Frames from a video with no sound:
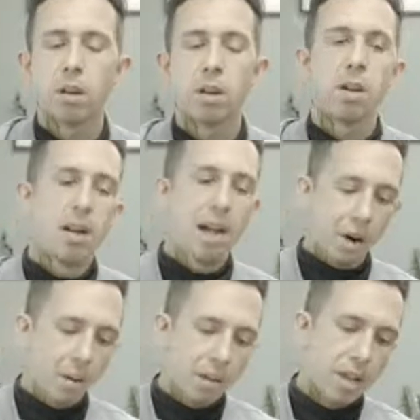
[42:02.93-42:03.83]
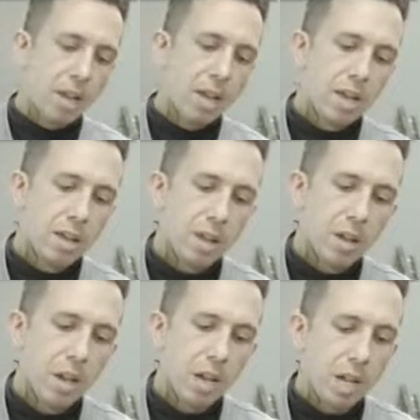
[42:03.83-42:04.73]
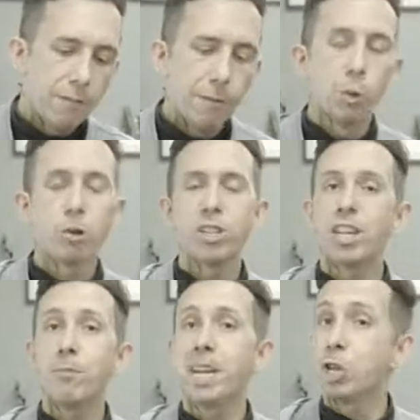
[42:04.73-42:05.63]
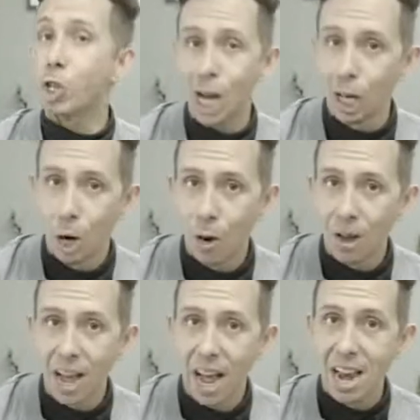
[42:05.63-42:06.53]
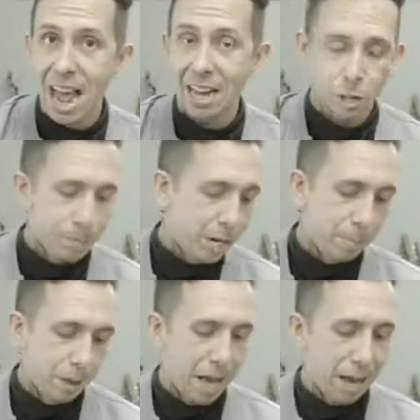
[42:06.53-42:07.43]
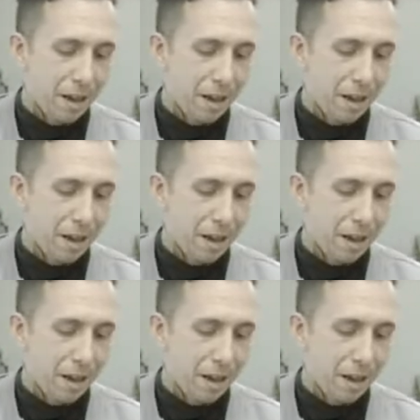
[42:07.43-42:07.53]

Now, if you were to give me a cello and ask me to play,